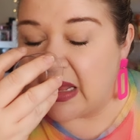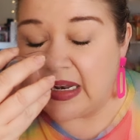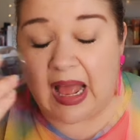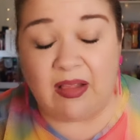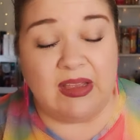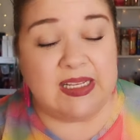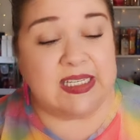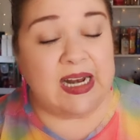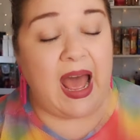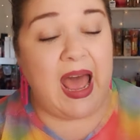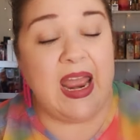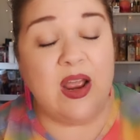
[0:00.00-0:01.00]
Now listen,
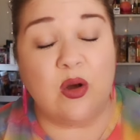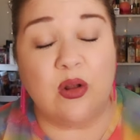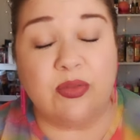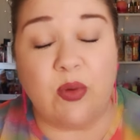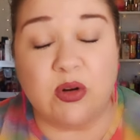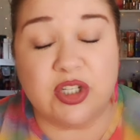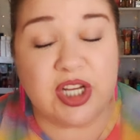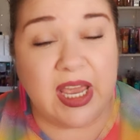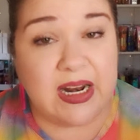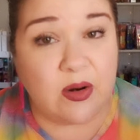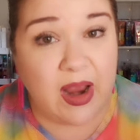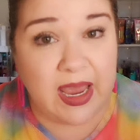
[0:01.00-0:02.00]
I ain't gonna throw
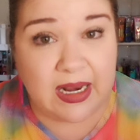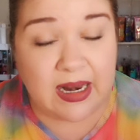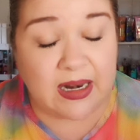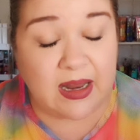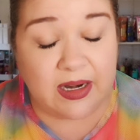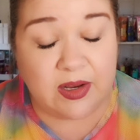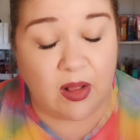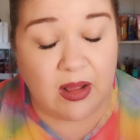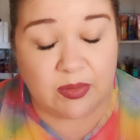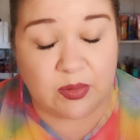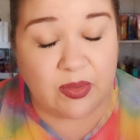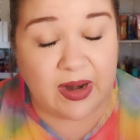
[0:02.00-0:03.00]
shade or hate on none of y'all
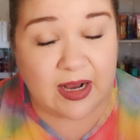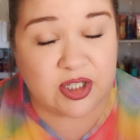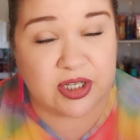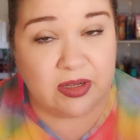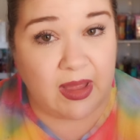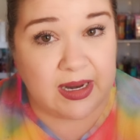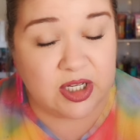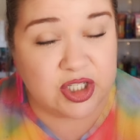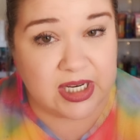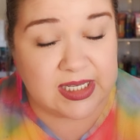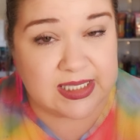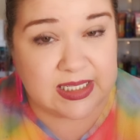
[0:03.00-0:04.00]
out there that actually like
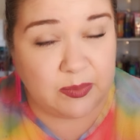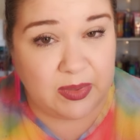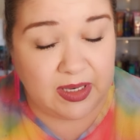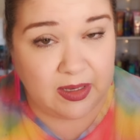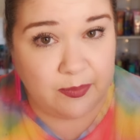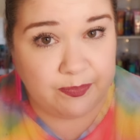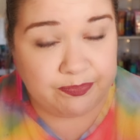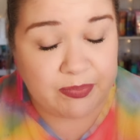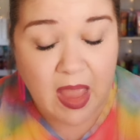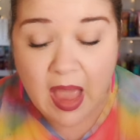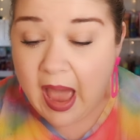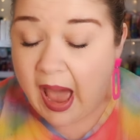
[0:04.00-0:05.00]
JCB.
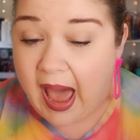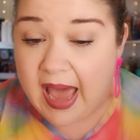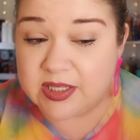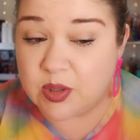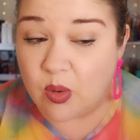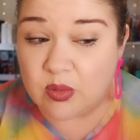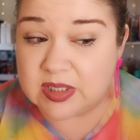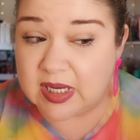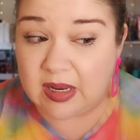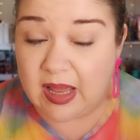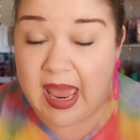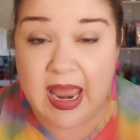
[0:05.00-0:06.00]

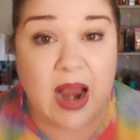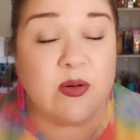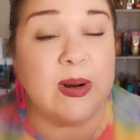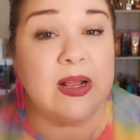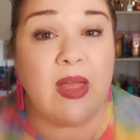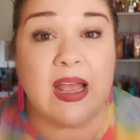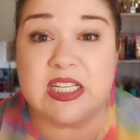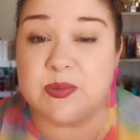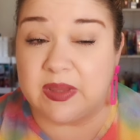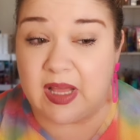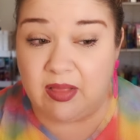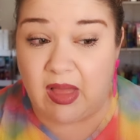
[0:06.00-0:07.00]
Hey, everybody likes
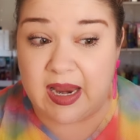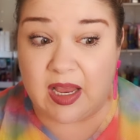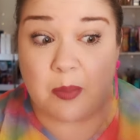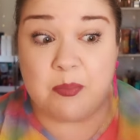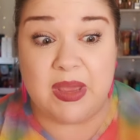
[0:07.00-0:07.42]
what they like.